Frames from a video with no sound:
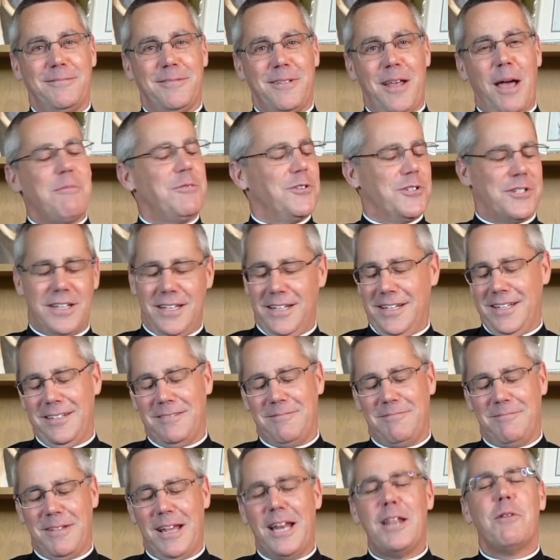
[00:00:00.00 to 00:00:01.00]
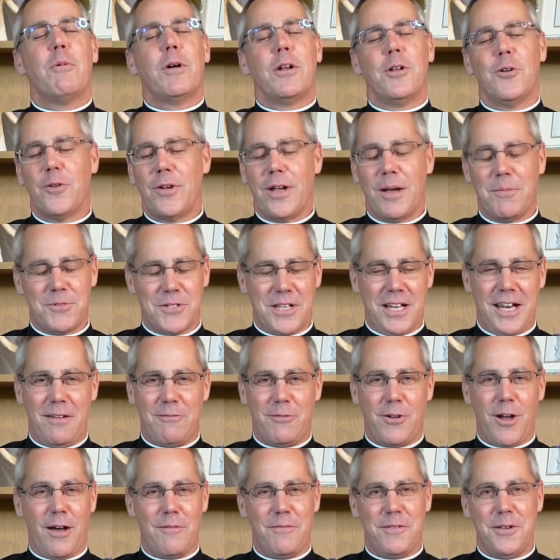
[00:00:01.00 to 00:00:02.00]
I'm just kidding. Anyone who comes can
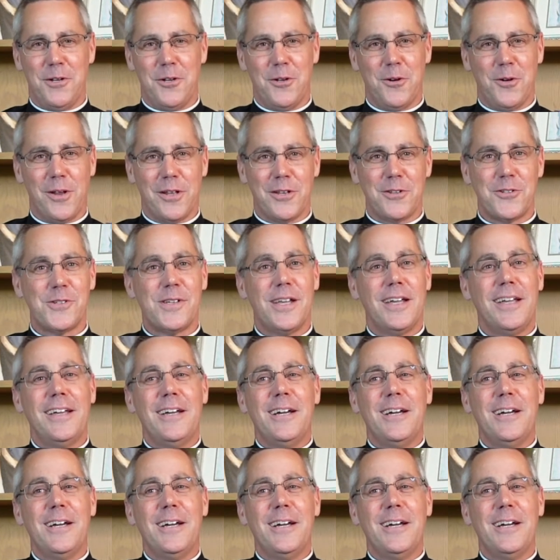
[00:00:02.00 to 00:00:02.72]
have coffee and donuts.